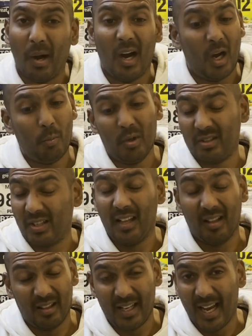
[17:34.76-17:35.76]
I would
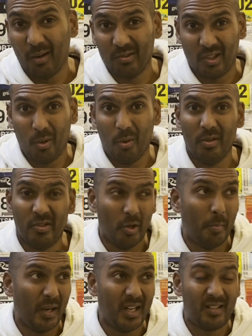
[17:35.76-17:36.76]
say that the outsole and
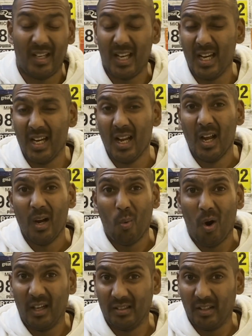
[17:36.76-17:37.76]
durability
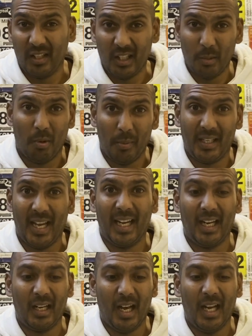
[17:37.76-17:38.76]
wise, I think you're probably
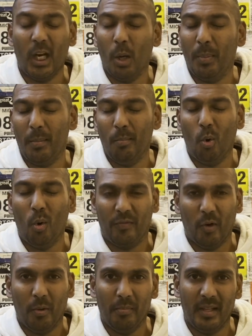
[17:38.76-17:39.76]
getting a little bit more
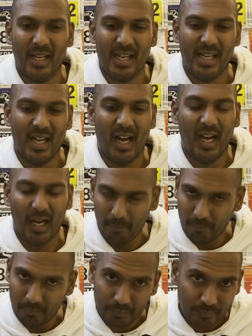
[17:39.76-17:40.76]
from the
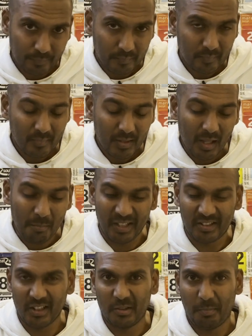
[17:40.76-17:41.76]

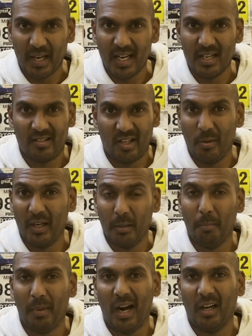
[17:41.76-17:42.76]
Magic Speed 2 in
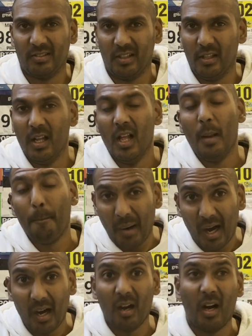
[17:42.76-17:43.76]
comparison.
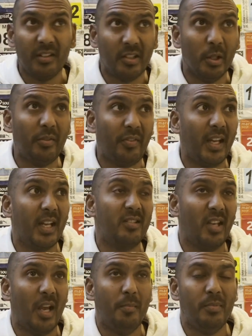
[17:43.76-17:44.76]
But I do think in
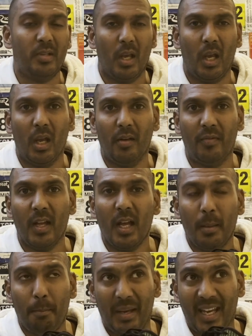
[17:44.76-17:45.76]
terms of
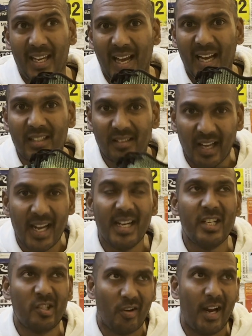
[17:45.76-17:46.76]
being a
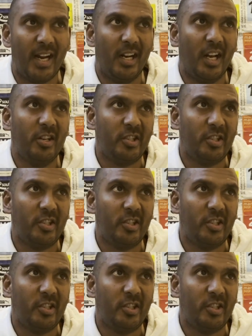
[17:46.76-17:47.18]
daily trainer